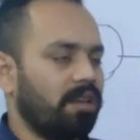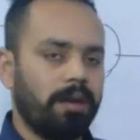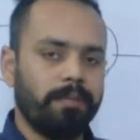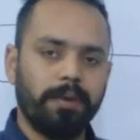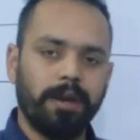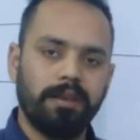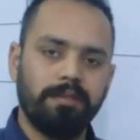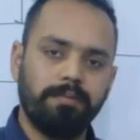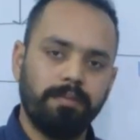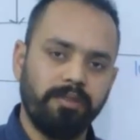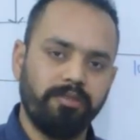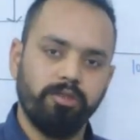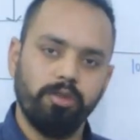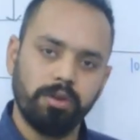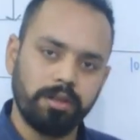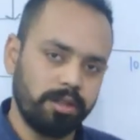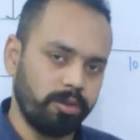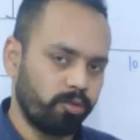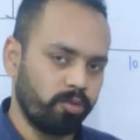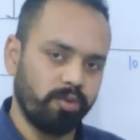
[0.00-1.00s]
same as
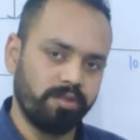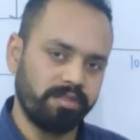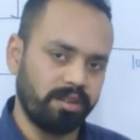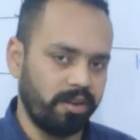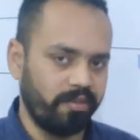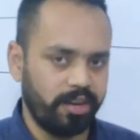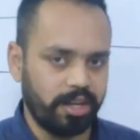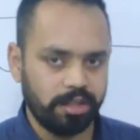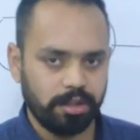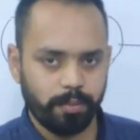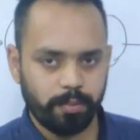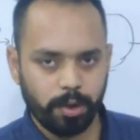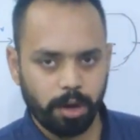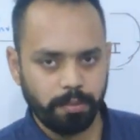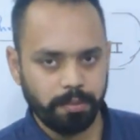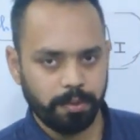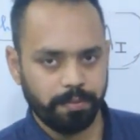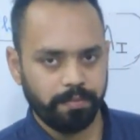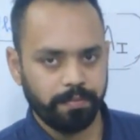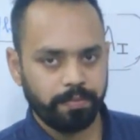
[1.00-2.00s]
before. This was given in the
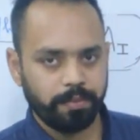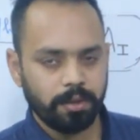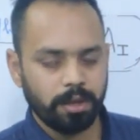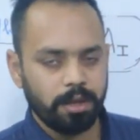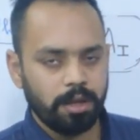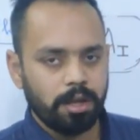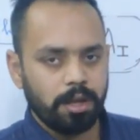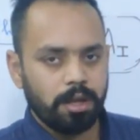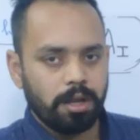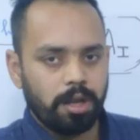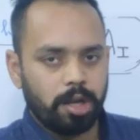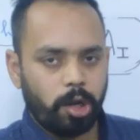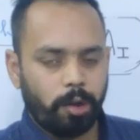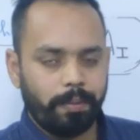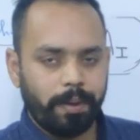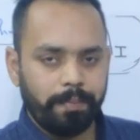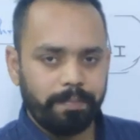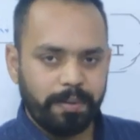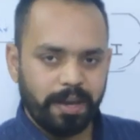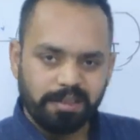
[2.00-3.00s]
problem. Now
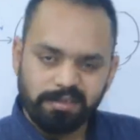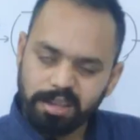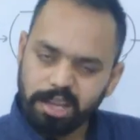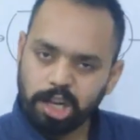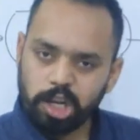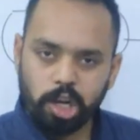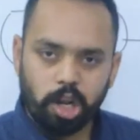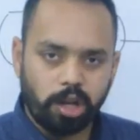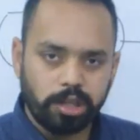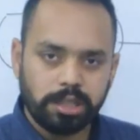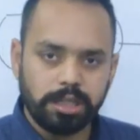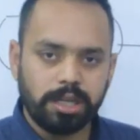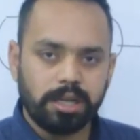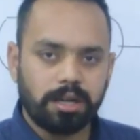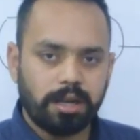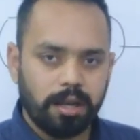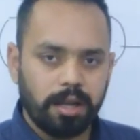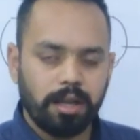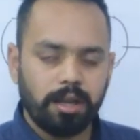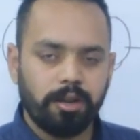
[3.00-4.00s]
by basic
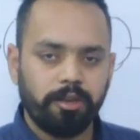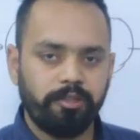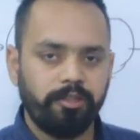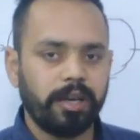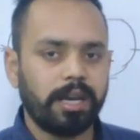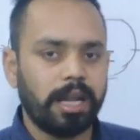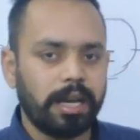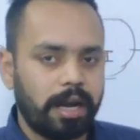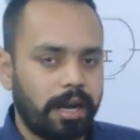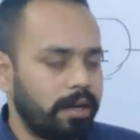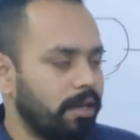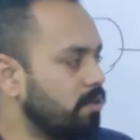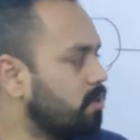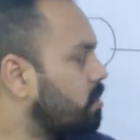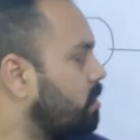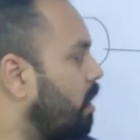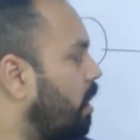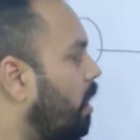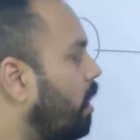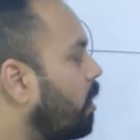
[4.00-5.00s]
logic, we can
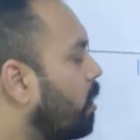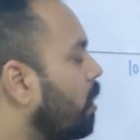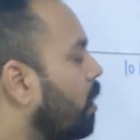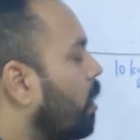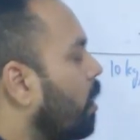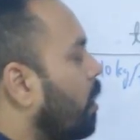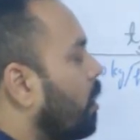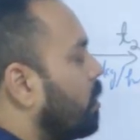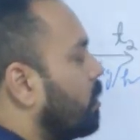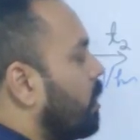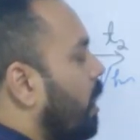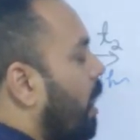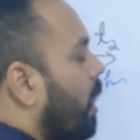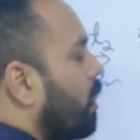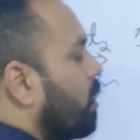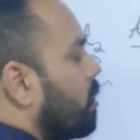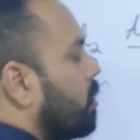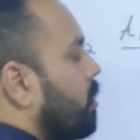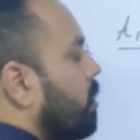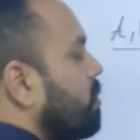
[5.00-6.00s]
understand
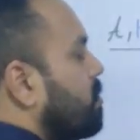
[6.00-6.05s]
that